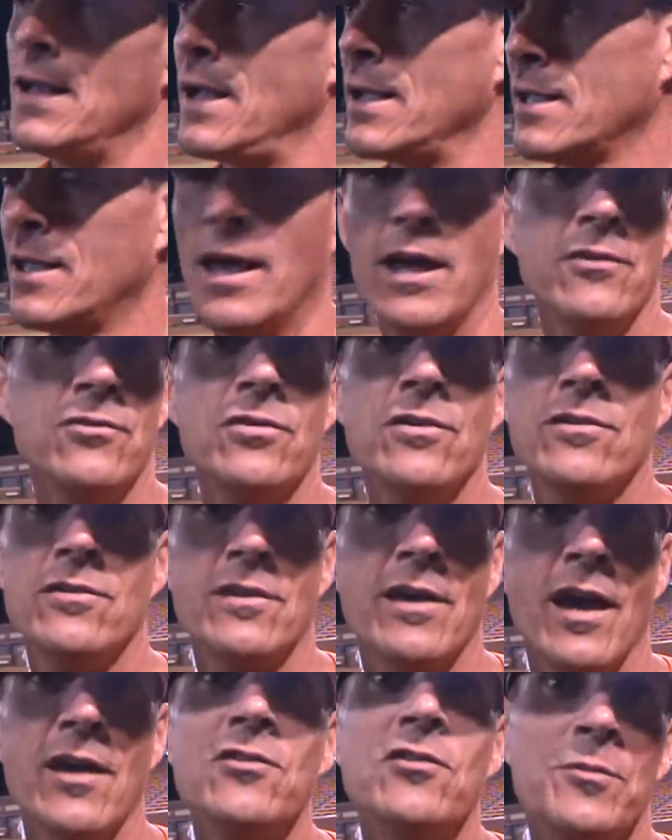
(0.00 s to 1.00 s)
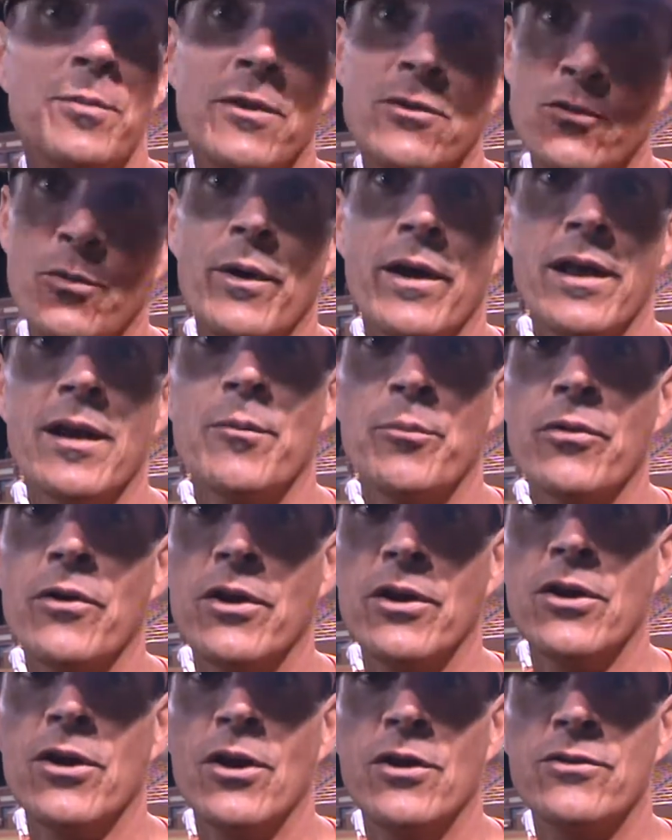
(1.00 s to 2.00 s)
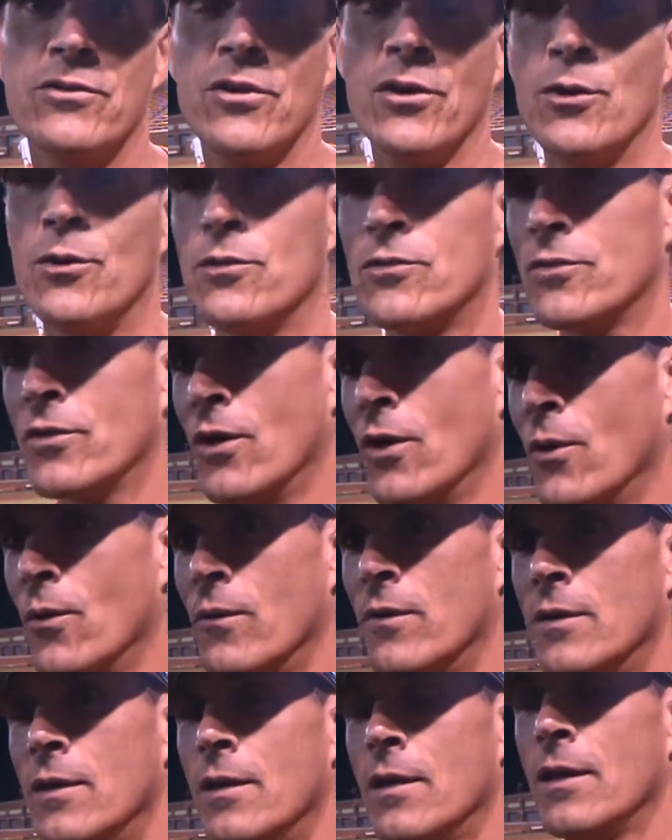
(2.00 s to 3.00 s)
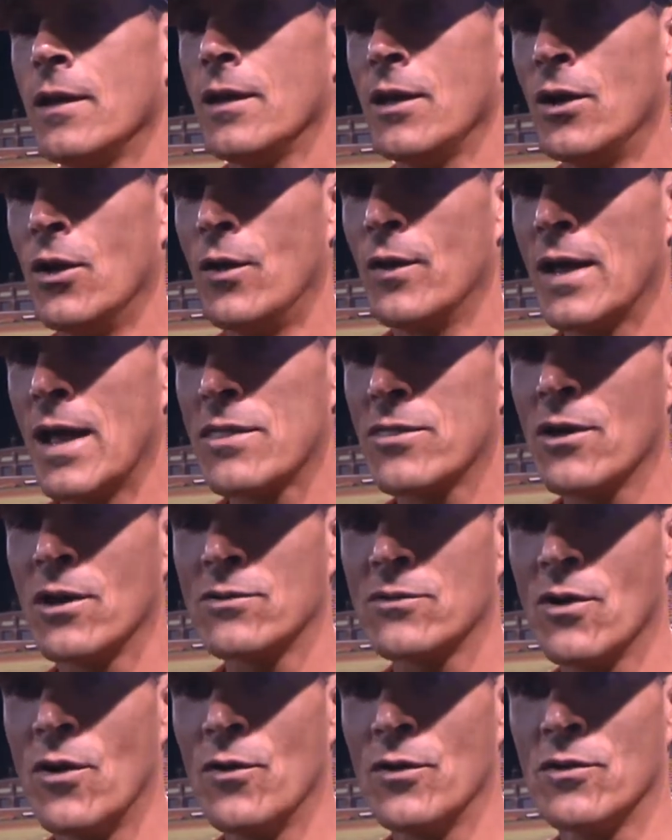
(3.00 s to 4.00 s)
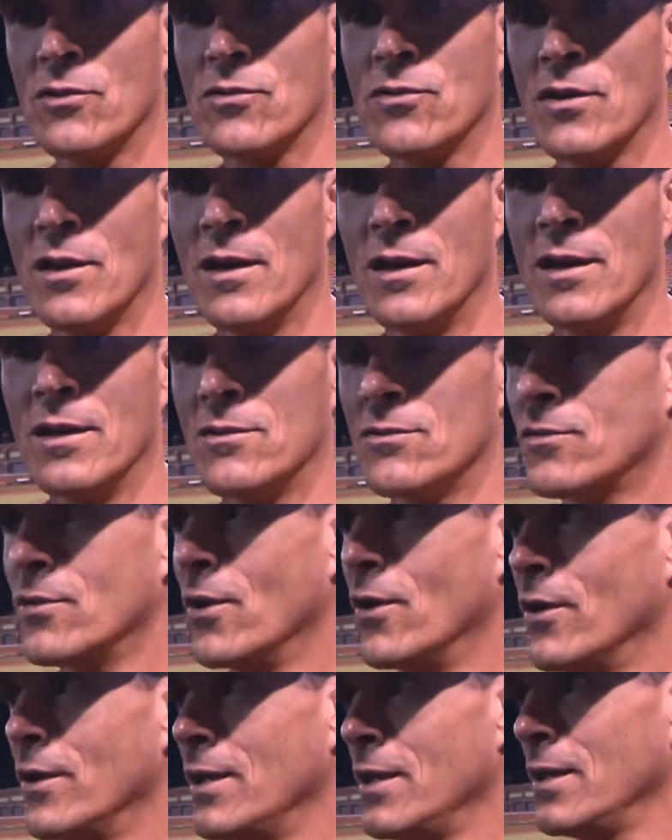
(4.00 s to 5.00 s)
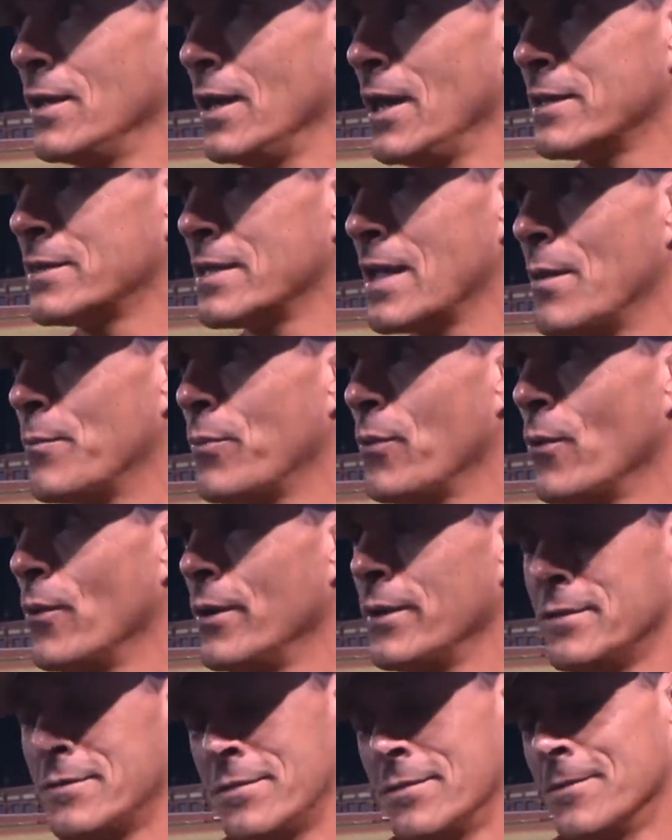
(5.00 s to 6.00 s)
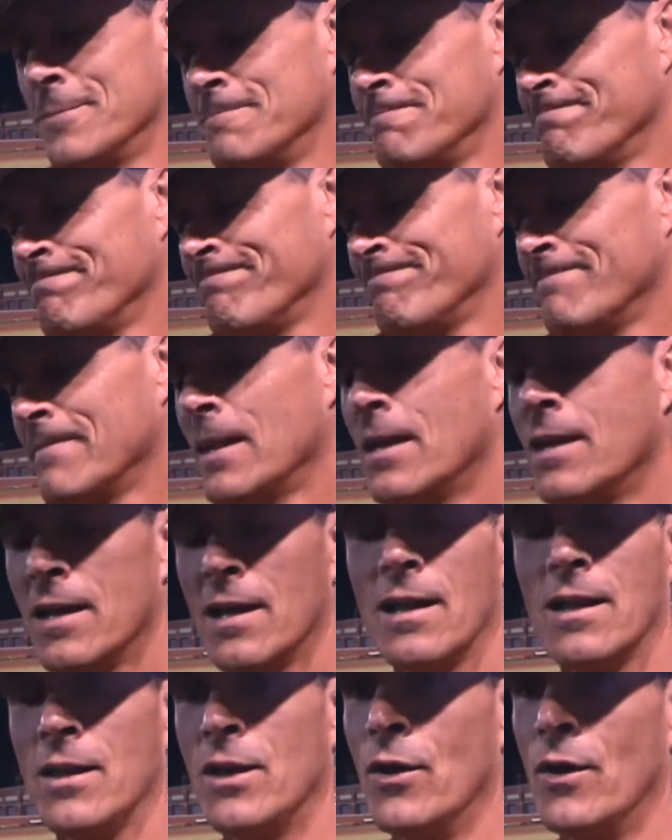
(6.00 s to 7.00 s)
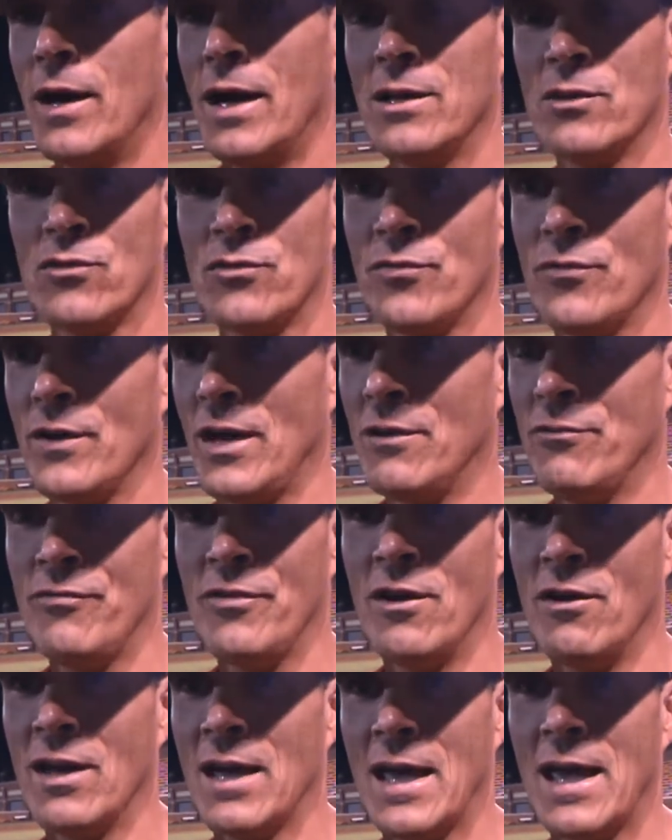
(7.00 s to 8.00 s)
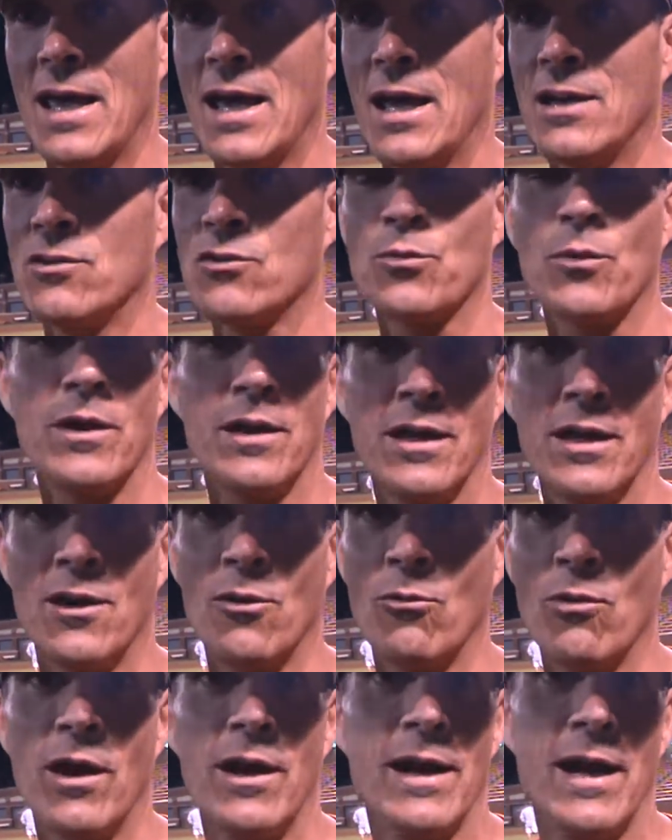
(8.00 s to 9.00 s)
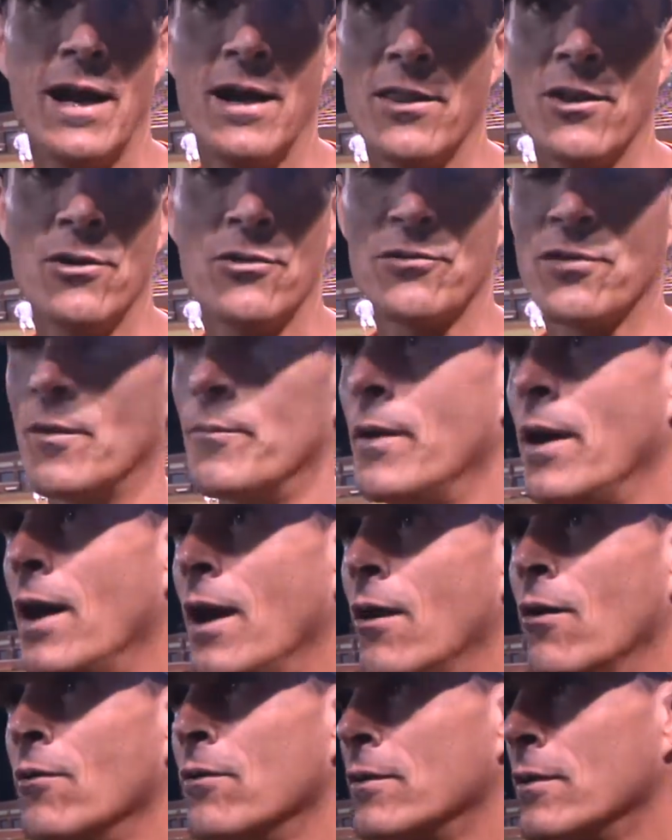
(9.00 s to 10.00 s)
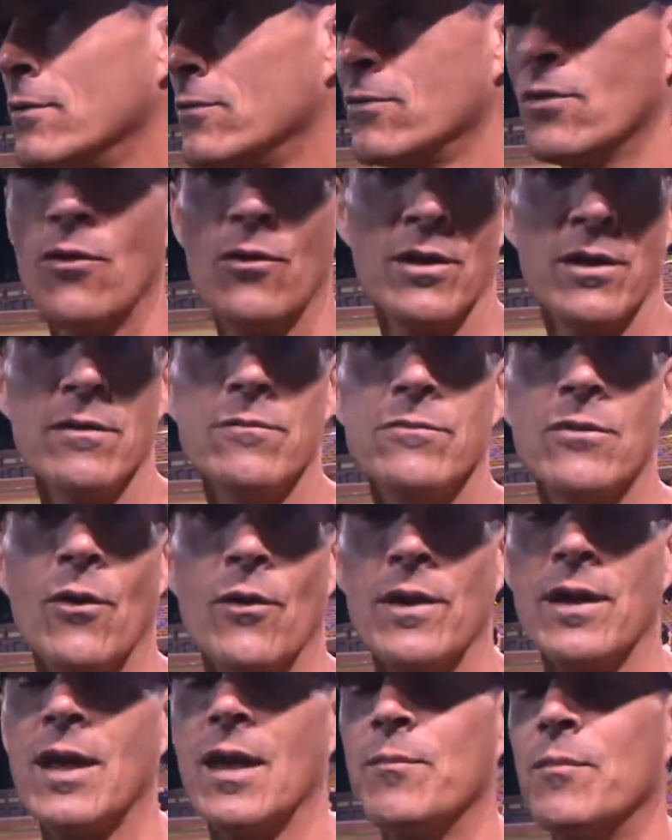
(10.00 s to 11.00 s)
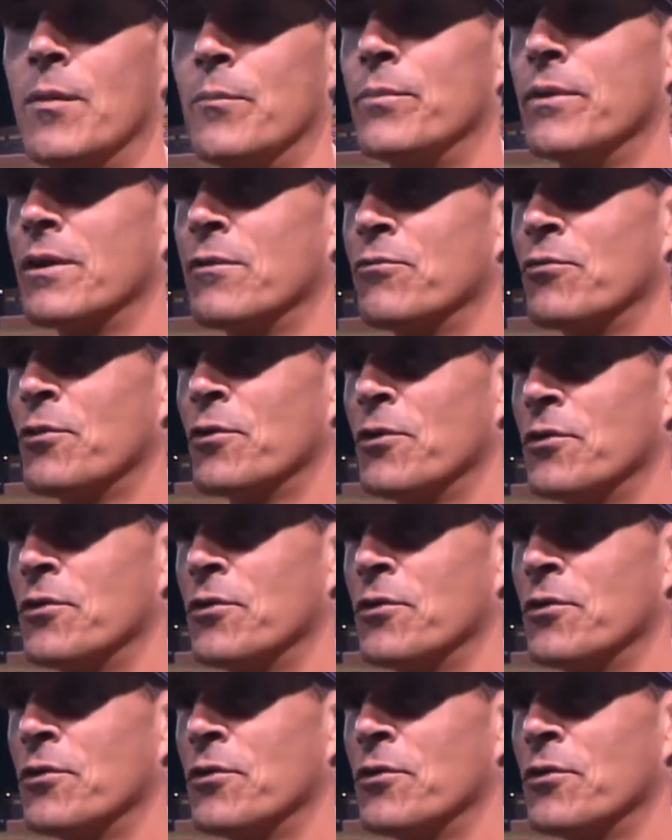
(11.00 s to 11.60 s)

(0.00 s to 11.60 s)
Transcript: Casey's been swinging it pretty good, too. So, you know, and I thought Tony's seeing it. So, at that point, you know, I felt like, hey, I just want to get a run out of there somehow. And Tony came up big for